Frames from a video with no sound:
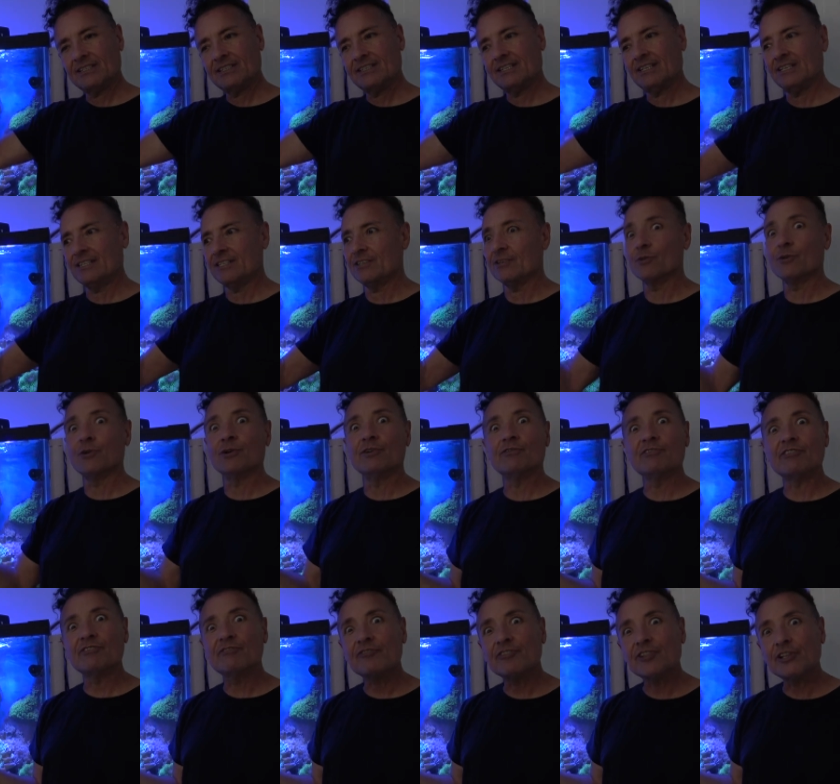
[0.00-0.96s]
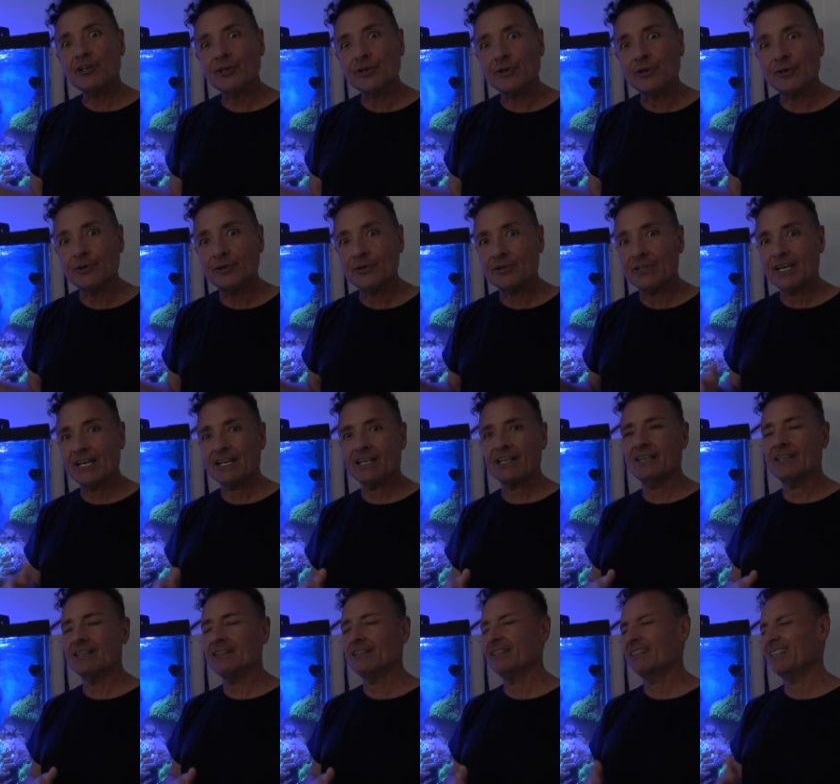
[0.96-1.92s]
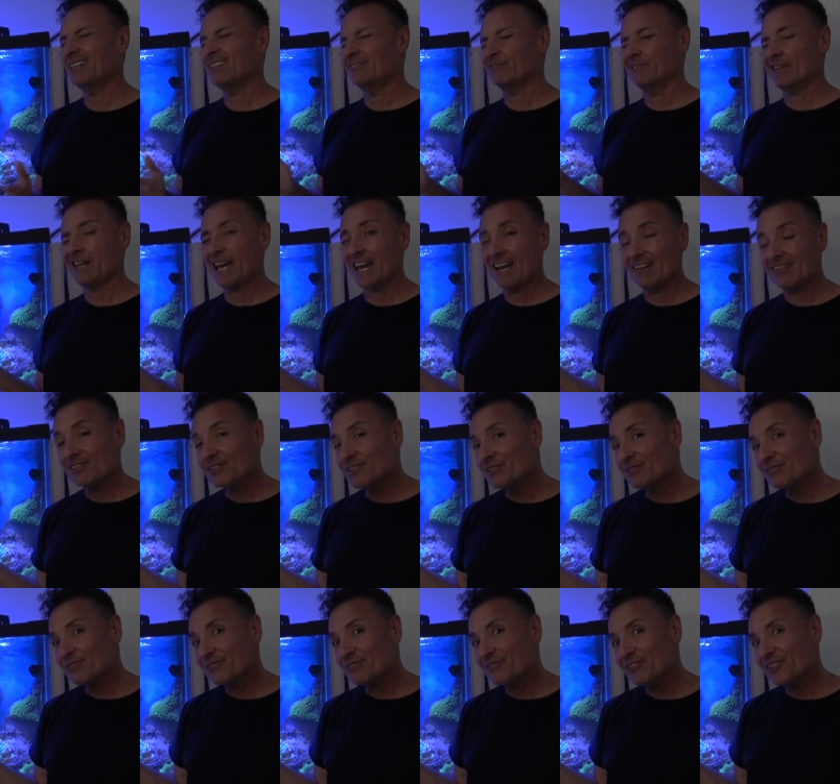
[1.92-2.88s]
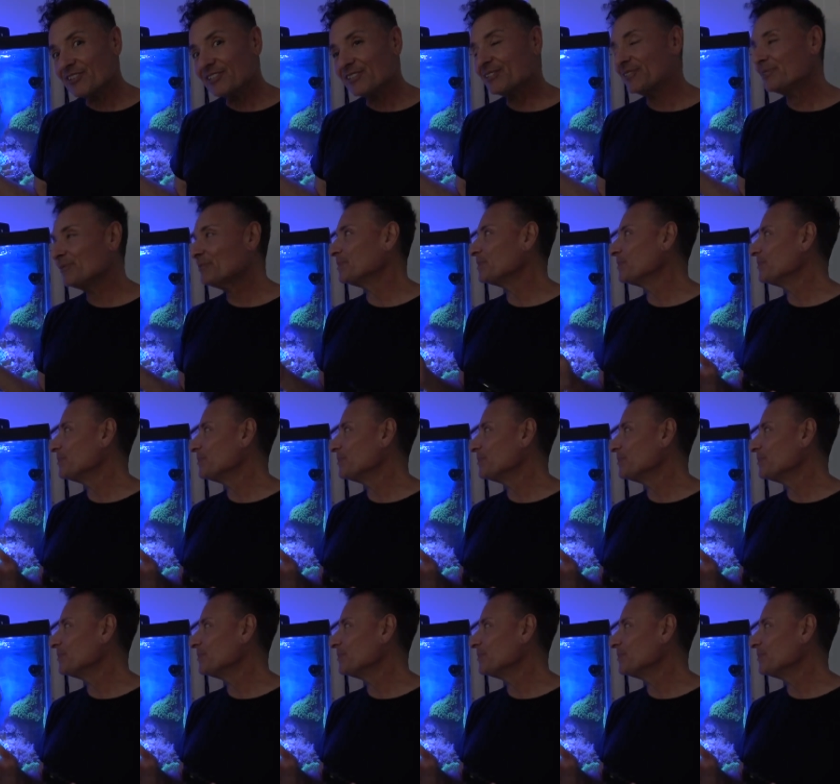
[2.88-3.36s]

And your overflow, that kind of thing. I don't have an overflow.